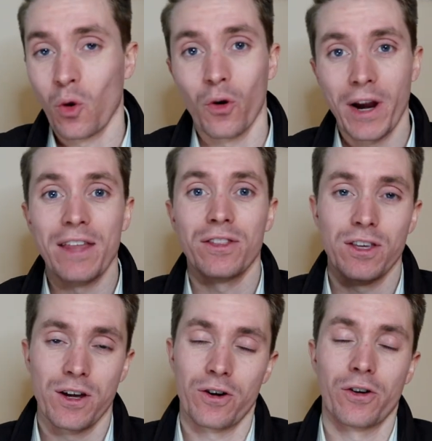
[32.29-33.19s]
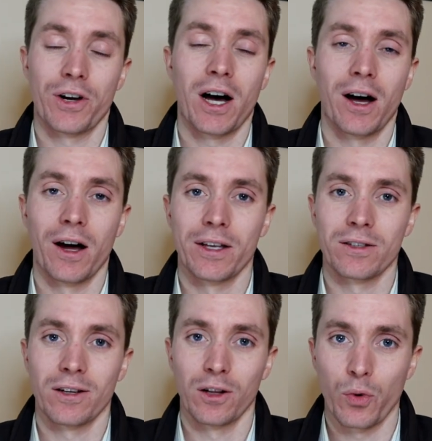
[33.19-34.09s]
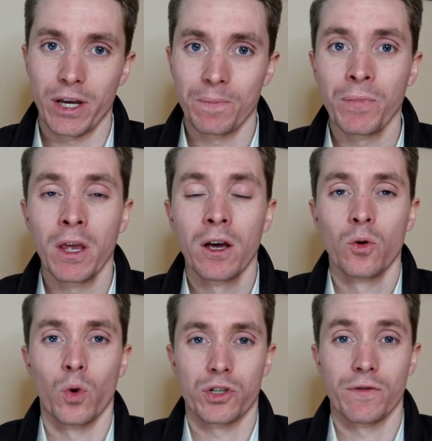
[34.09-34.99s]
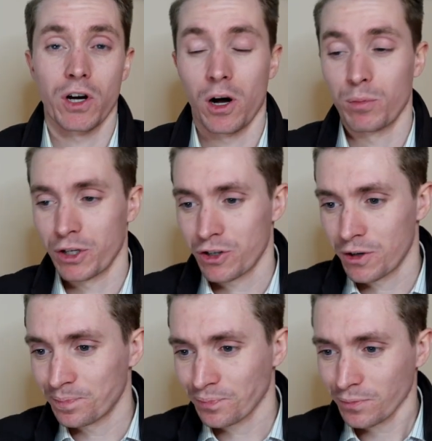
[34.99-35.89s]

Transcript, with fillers: or end the year on a high and celebrate what you've accomplished.